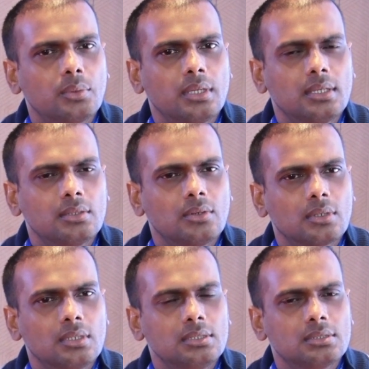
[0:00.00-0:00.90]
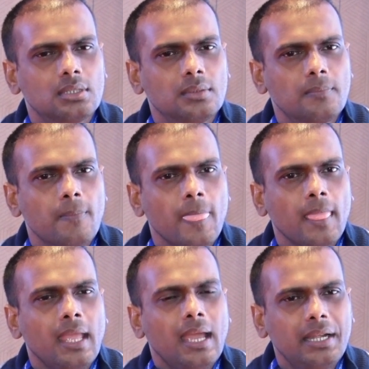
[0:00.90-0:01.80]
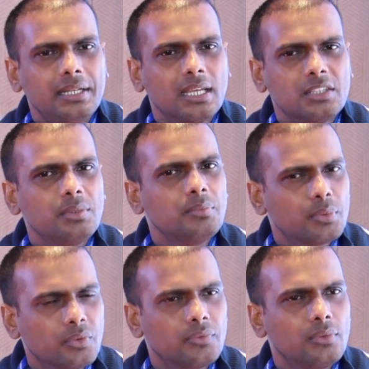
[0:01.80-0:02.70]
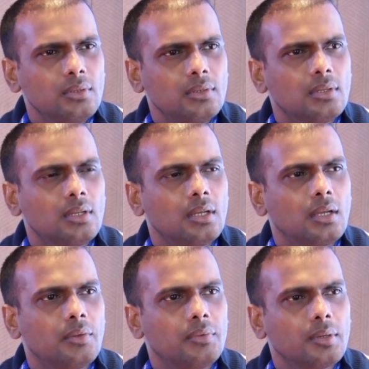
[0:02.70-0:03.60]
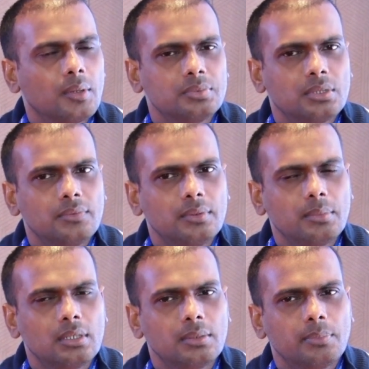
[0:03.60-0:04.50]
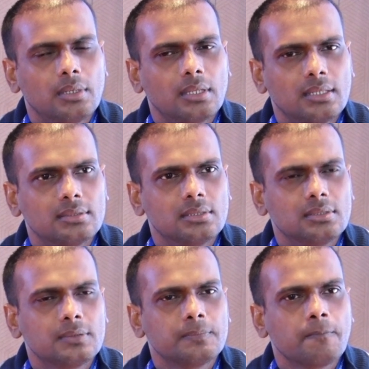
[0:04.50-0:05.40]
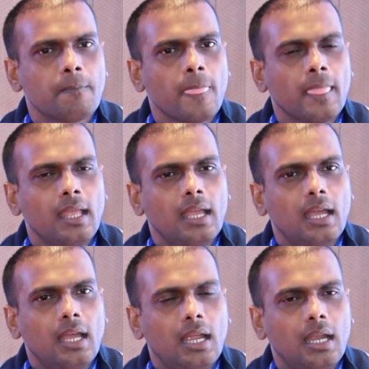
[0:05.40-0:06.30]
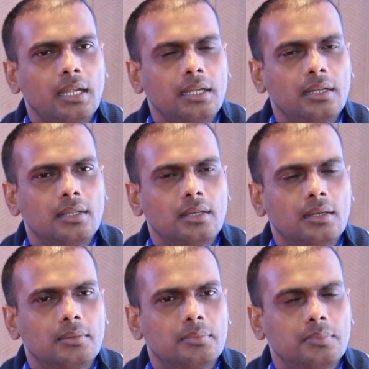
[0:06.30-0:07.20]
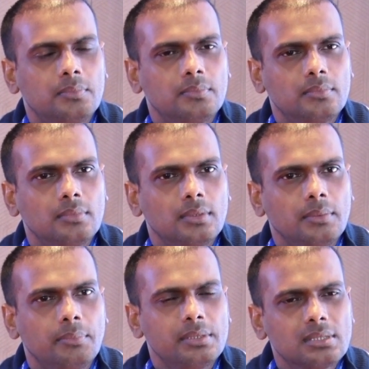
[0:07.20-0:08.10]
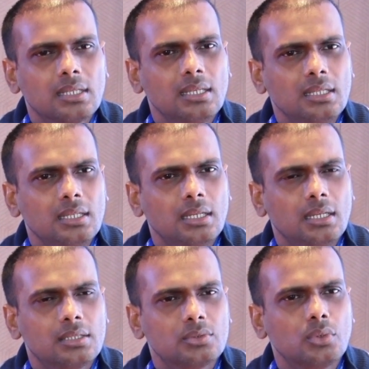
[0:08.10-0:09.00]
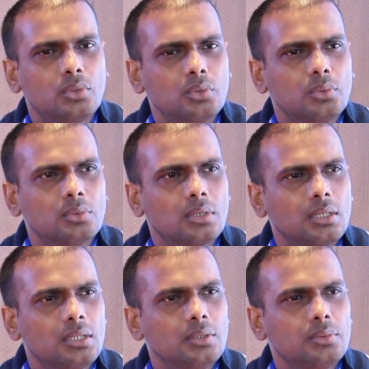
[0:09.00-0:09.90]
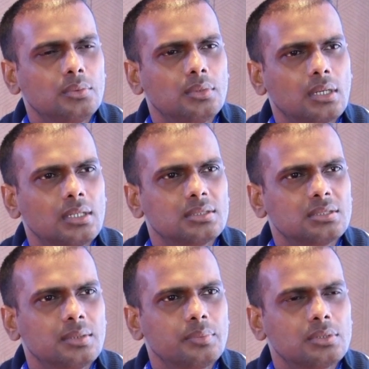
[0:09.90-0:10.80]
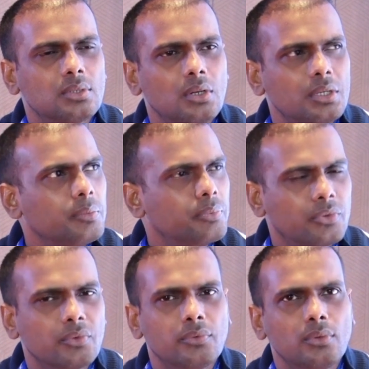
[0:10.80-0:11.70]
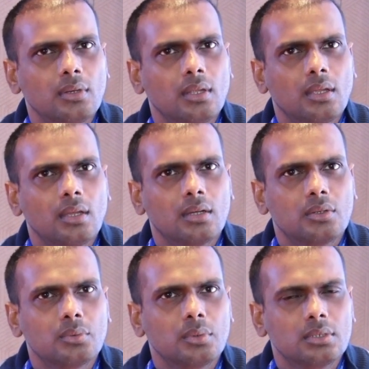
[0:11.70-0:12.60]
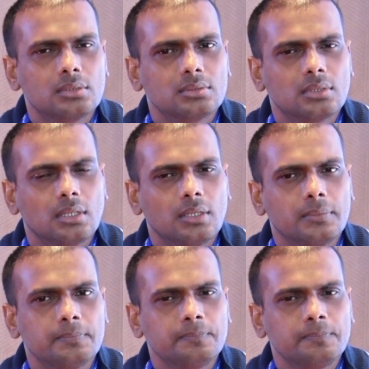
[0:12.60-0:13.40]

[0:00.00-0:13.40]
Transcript: QK as an organization, and it has been fruitful. We have observed in multiple cases, and basically, it's good to continue a relationship which is already fruitful towards